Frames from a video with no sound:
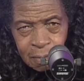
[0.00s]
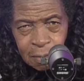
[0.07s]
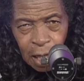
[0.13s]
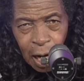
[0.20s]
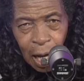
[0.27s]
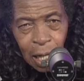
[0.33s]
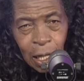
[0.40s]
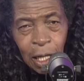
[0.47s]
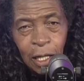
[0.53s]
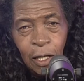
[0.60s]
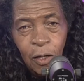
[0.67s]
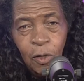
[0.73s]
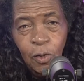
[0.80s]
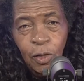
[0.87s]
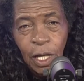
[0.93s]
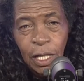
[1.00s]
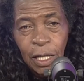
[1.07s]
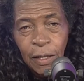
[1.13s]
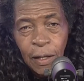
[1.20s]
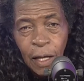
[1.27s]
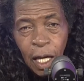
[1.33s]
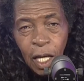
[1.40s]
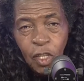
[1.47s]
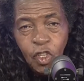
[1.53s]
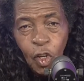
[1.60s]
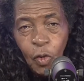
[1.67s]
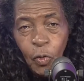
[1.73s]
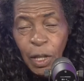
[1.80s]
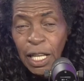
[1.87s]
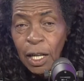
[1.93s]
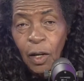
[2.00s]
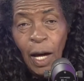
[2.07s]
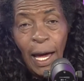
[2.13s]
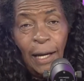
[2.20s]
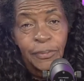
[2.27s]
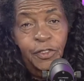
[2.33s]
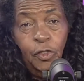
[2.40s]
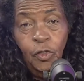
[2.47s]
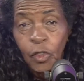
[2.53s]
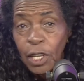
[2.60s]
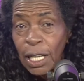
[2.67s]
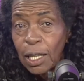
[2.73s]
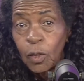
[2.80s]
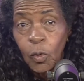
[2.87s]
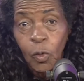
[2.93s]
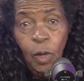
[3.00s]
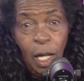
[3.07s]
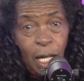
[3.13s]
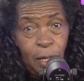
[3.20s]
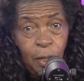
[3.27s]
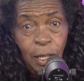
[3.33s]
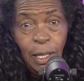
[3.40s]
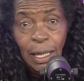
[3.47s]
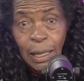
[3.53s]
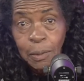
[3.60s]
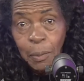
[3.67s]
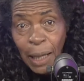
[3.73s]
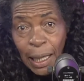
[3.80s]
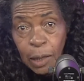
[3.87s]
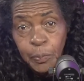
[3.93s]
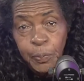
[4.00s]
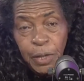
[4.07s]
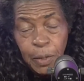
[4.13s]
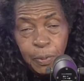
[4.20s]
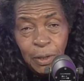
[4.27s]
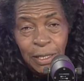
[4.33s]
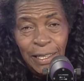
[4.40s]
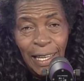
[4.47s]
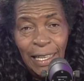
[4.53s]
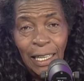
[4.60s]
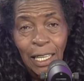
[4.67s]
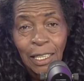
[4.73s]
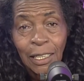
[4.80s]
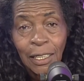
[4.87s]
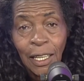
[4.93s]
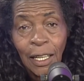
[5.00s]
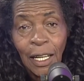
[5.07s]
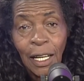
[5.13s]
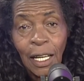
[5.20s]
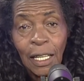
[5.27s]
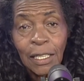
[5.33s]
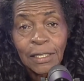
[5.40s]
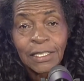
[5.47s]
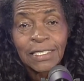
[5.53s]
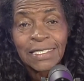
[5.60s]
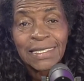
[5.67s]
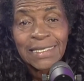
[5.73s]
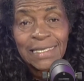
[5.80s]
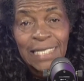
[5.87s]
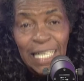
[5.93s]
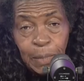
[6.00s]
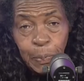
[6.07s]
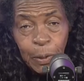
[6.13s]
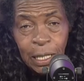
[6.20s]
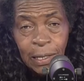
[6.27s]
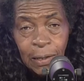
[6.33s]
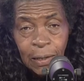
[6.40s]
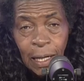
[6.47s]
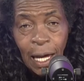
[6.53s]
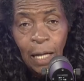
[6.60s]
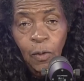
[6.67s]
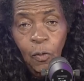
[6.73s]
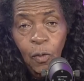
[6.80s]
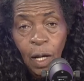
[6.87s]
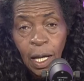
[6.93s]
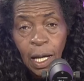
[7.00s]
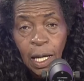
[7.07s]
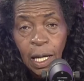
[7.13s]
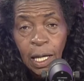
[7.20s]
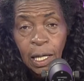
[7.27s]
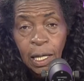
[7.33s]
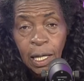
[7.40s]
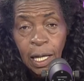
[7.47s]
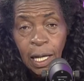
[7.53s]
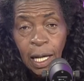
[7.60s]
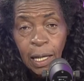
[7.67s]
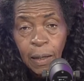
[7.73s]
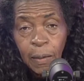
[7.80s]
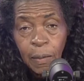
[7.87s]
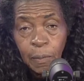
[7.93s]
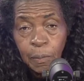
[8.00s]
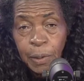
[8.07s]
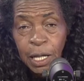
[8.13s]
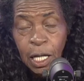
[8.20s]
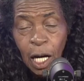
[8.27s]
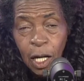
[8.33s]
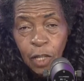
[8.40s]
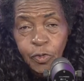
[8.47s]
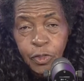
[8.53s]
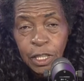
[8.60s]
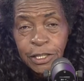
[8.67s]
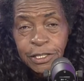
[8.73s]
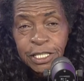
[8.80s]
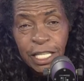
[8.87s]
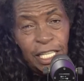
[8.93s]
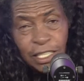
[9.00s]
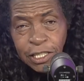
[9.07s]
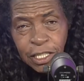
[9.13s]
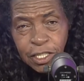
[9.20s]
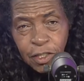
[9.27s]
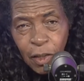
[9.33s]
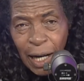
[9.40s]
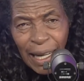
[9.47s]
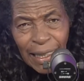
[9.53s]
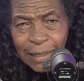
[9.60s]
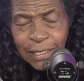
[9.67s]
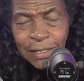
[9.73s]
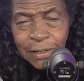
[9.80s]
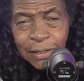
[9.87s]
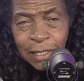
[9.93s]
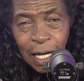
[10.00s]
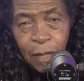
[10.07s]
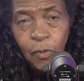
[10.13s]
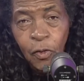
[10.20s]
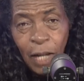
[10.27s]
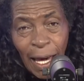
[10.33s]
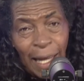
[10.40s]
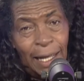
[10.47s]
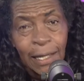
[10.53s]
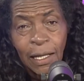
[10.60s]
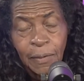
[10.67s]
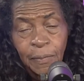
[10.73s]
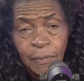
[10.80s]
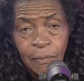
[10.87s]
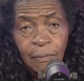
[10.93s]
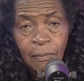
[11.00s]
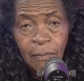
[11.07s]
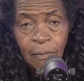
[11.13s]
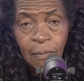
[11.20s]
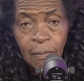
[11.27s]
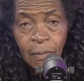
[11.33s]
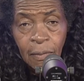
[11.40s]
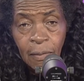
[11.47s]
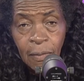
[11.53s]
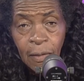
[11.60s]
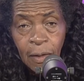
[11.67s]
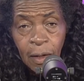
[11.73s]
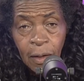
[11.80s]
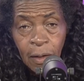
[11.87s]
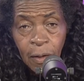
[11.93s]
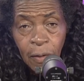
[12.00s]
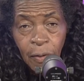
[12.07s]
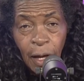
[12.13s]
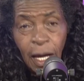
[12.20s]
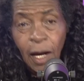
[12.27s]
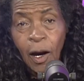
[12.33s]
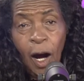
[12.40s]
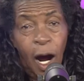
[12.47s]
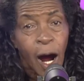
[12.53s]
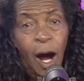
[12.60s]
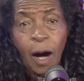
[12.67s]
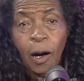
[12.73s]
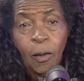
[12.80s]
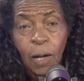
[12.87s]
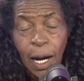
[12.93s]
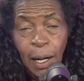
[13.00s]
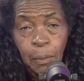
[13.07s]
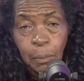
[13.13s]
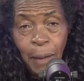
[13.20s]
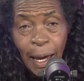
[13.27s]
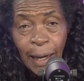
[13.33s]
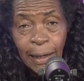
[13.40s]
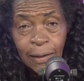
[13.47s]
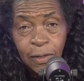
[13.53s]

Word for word: Hallelujah. So we don't have to really worry about people that are sleeping and and, and because when Jesus Christ get ready, they can all come back.